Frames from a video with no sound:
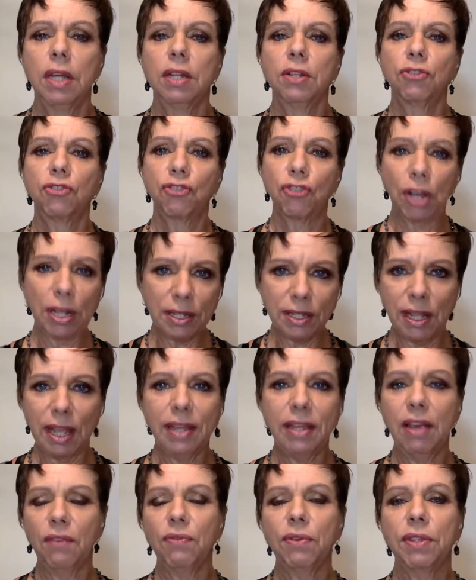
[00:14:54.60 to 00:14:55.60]
just
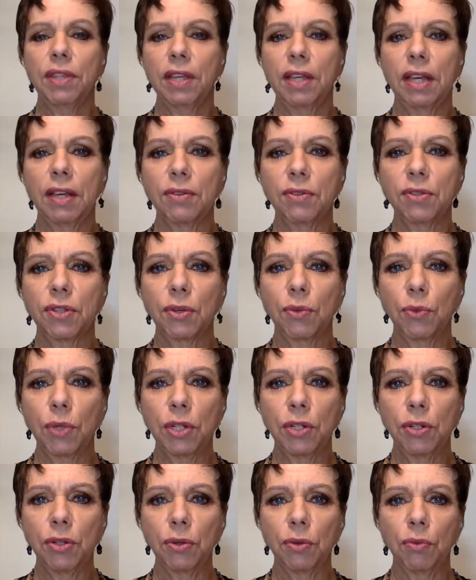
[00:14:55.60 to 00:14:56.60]
like everything else that we
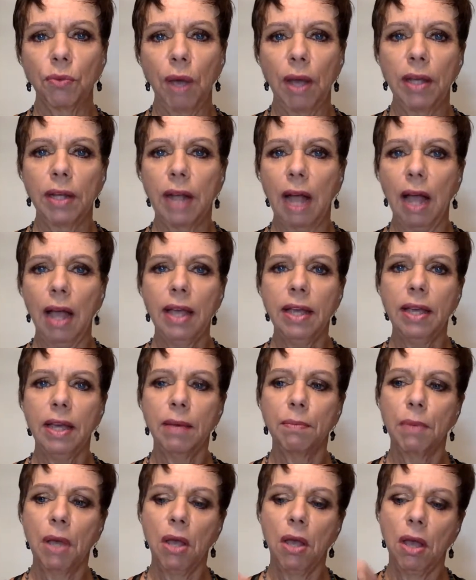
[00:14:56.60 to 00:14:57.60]
do, right? I
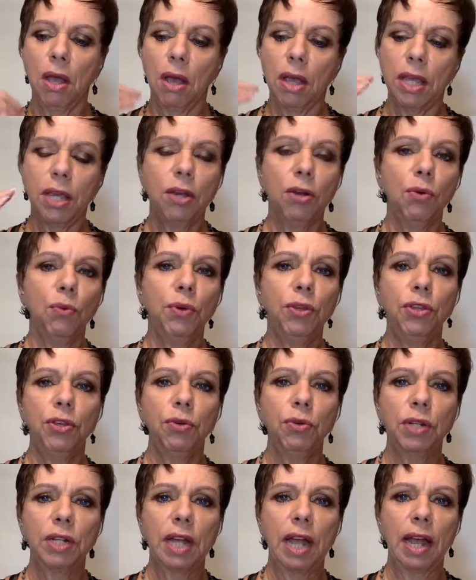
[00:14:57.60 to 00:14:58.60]
am here with
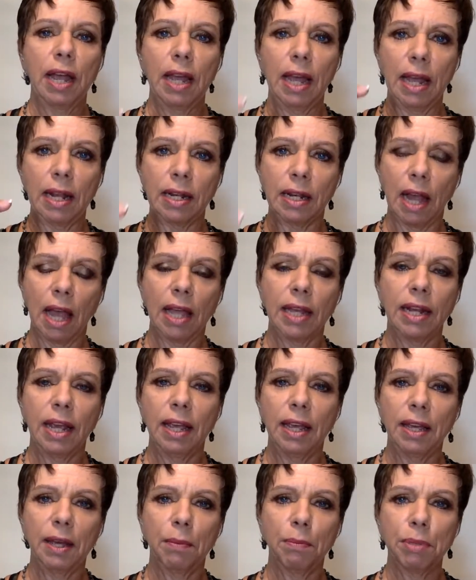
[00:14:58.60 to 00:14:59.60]
you today at 9
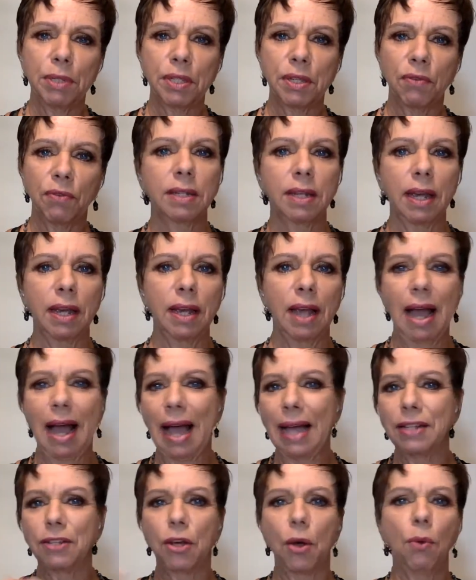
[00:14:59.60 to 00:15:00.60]
a.m. Wednesday.
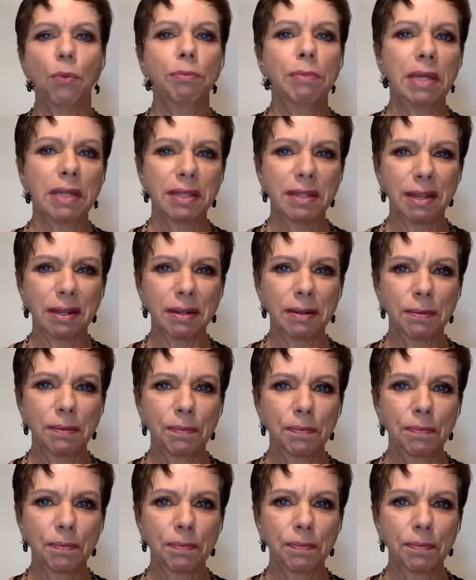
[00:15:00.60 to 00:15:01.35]
I don't miss it,